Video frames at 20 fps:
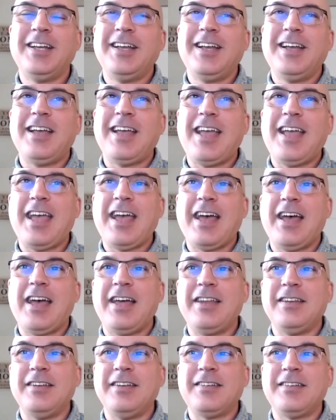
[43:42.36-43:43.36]

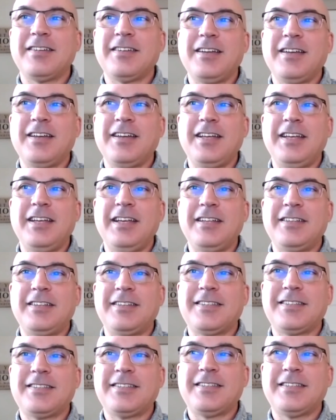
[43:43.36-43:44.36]
And
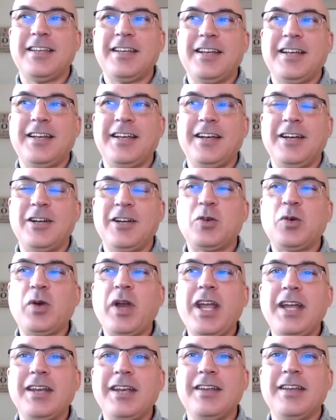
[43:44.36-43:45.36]
it's a
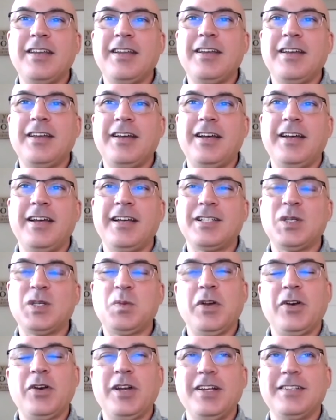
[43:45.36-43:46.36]
great
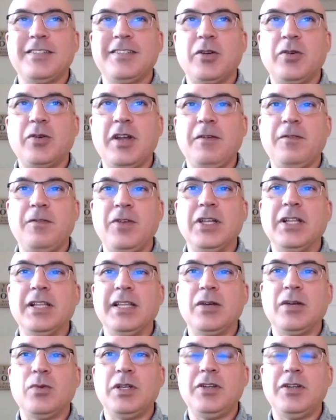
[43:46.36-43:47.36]
experience, a great
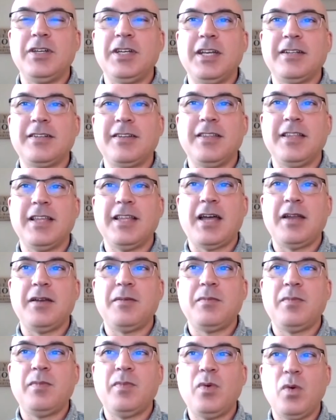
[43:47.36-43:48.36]
feeling when you get to that
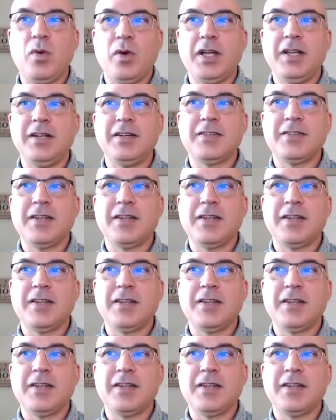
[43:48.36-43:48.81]
point.